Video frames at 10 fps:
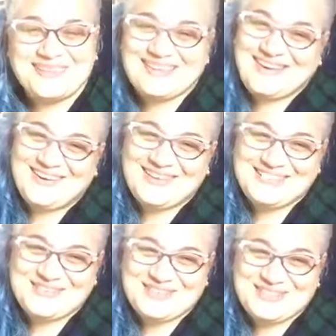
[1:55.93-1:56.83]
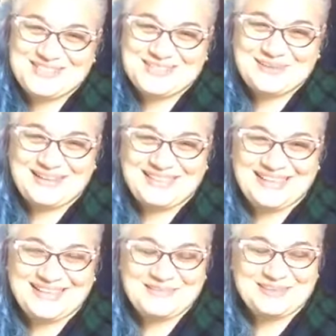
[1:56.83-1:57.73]
Oh, that's very sweet.
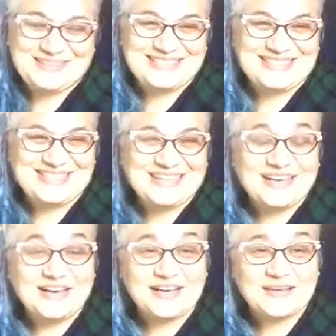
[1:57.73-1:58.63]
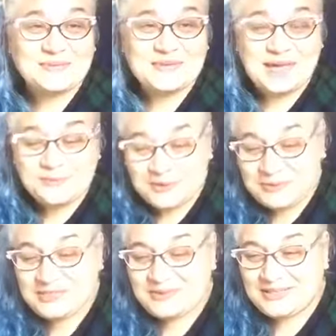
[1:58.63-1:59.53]
Thank you, Martina. I will be
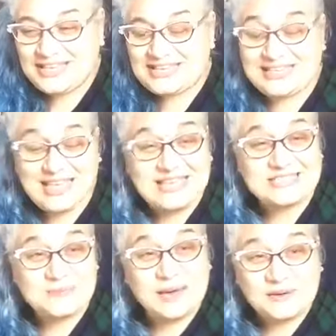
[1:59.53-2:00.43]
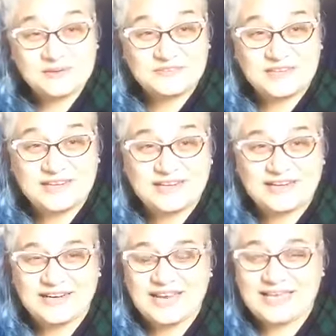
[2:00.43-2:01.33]
doing the Kent Spiral
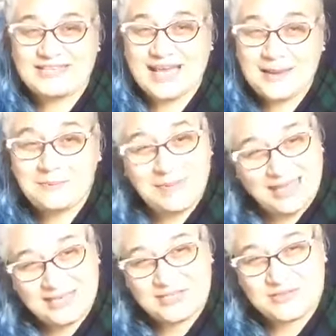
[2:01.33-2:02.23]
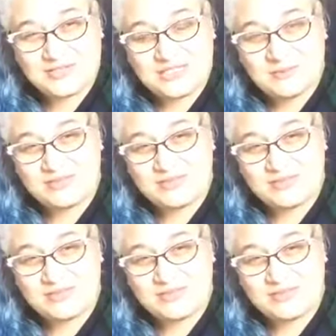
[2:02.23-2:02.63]
Fair, and I may do some of